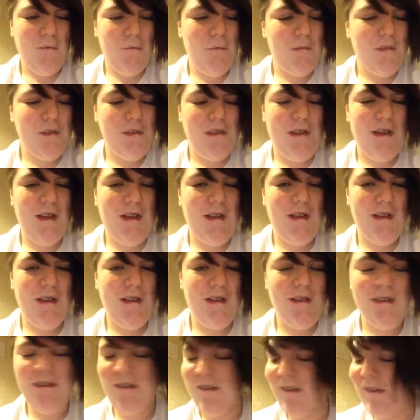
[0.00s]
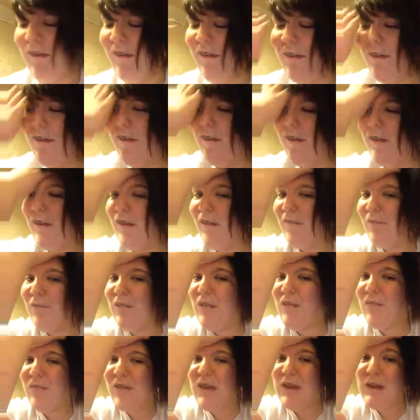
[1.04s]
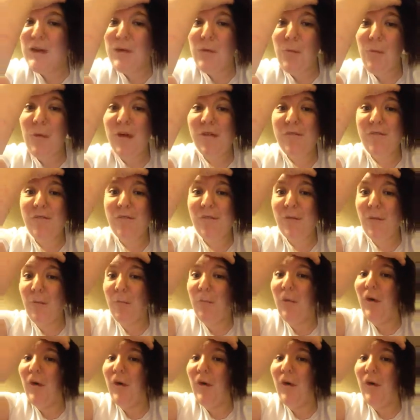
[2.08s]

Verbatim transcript: What the? 15 quid for a